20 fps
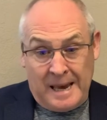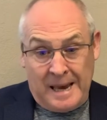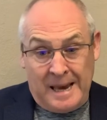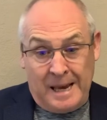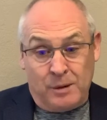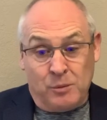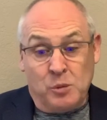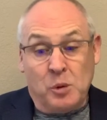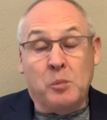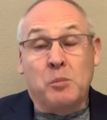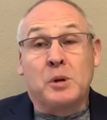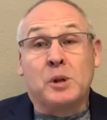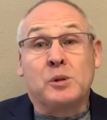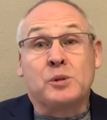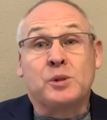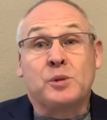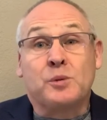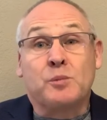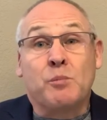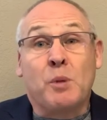and will
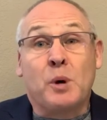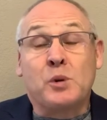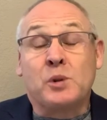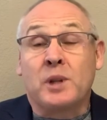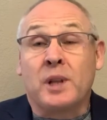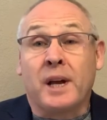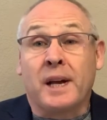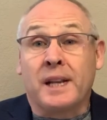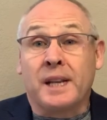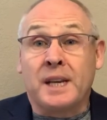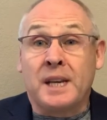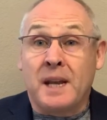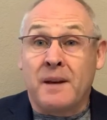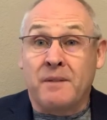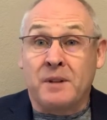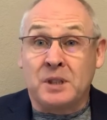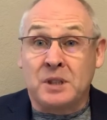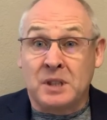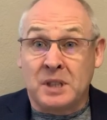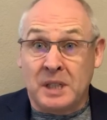most, most likely
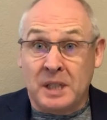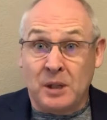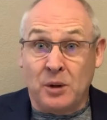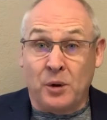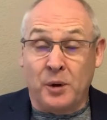never see